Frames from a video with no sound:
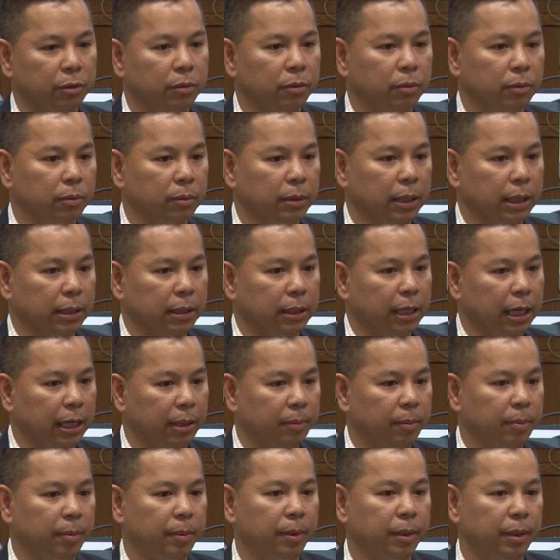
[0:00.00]
do that
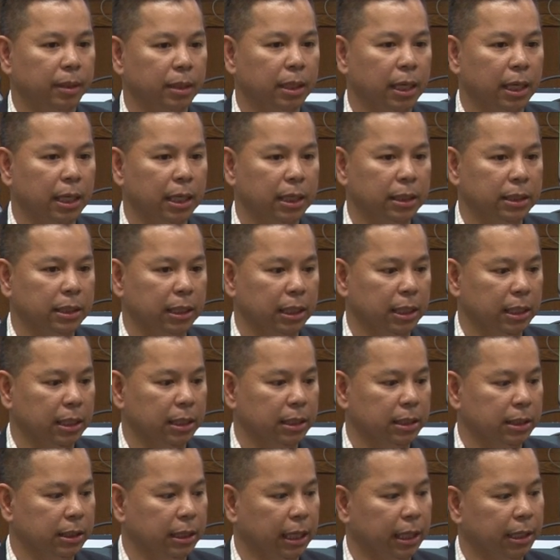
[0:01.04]
ADP does is
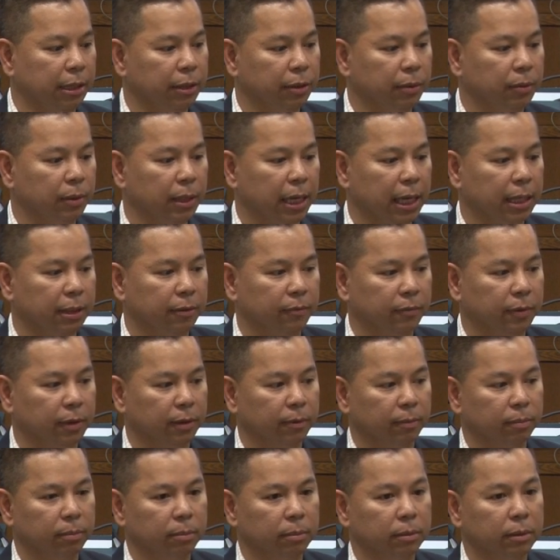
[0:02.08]
they do a lot of
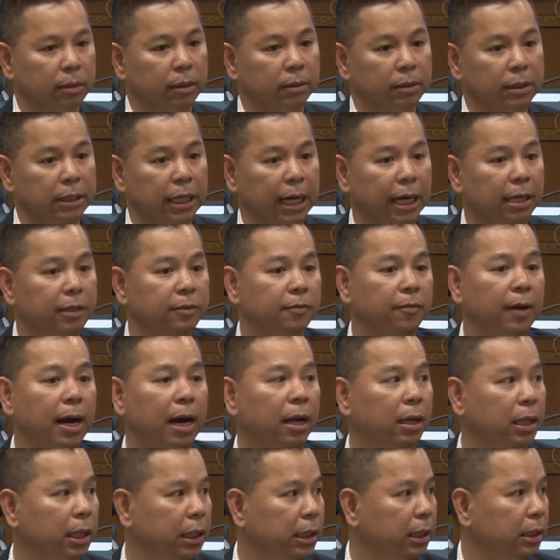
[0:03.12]
the the tax
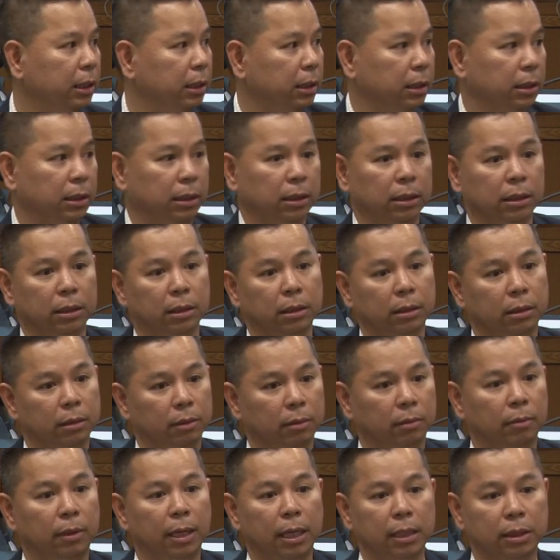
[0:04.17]
filing,
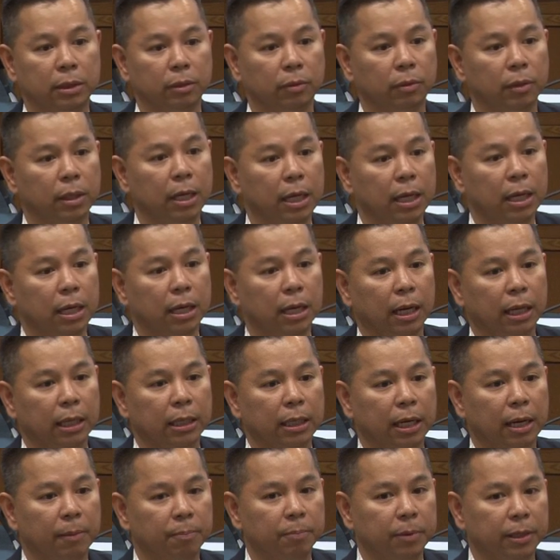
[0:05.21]
right? So a
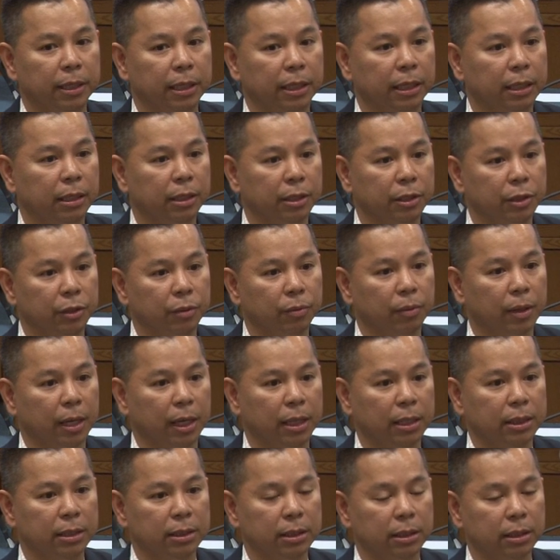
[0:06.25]
company in the
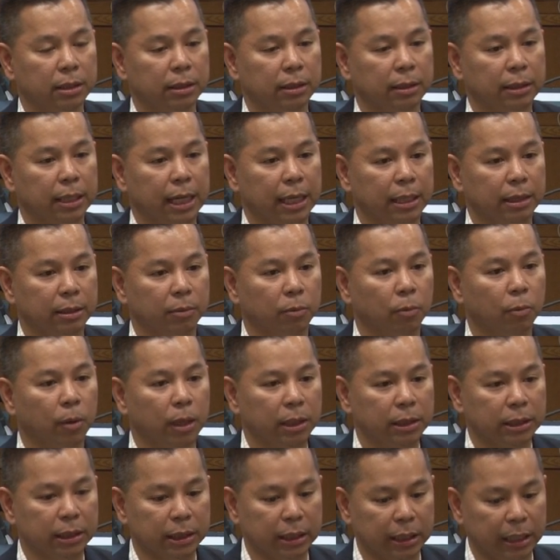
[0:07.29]
U.S. that
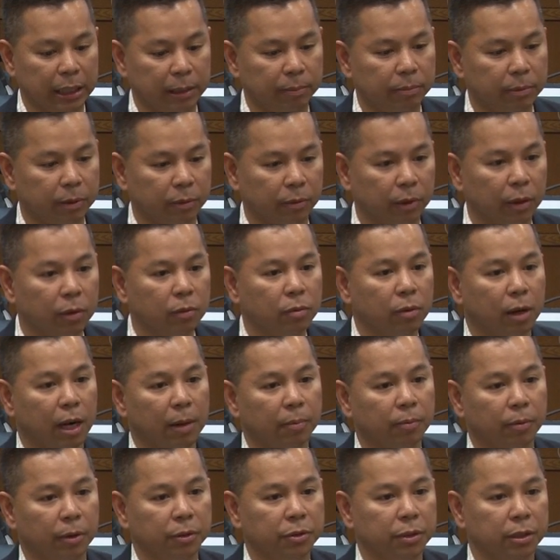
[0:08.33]
wants to keep their local
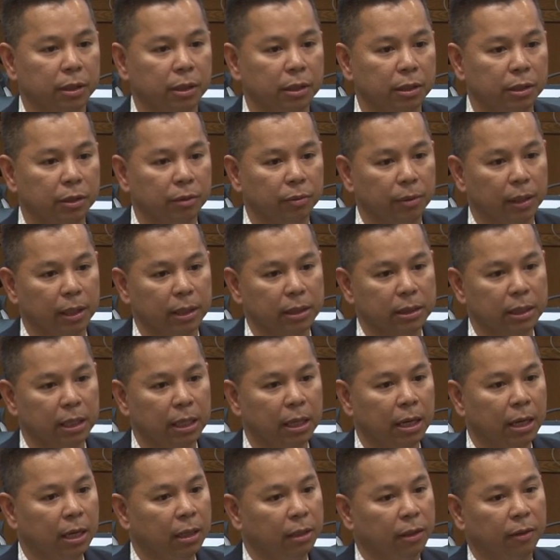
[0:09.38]
operation in the U.S
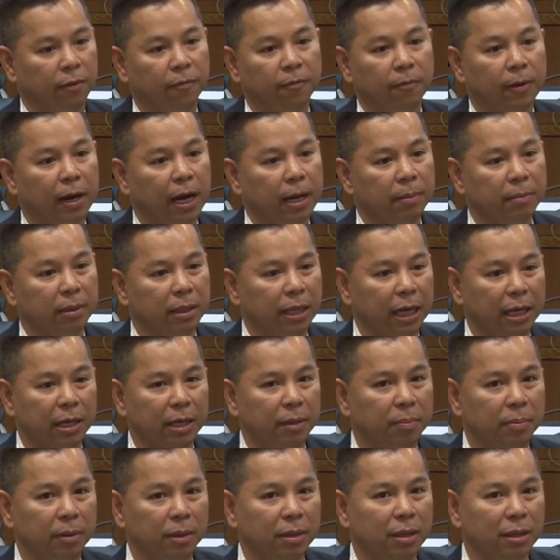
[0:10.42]
they're fine, but
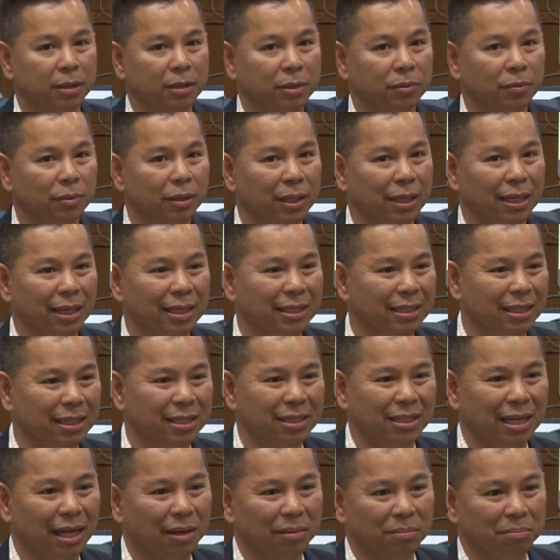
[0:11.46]
ADP doesn't really
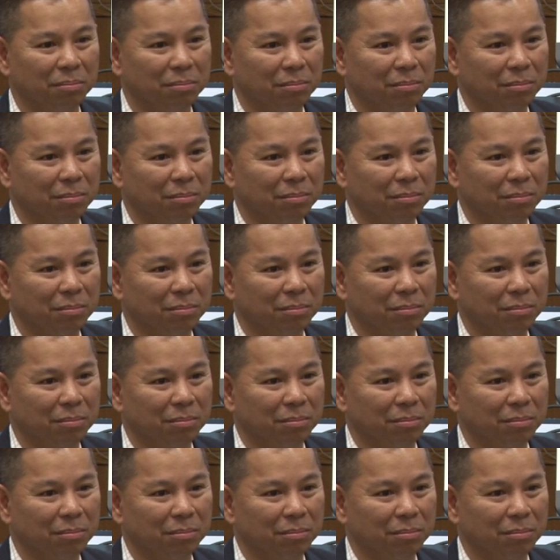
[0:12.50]
exist that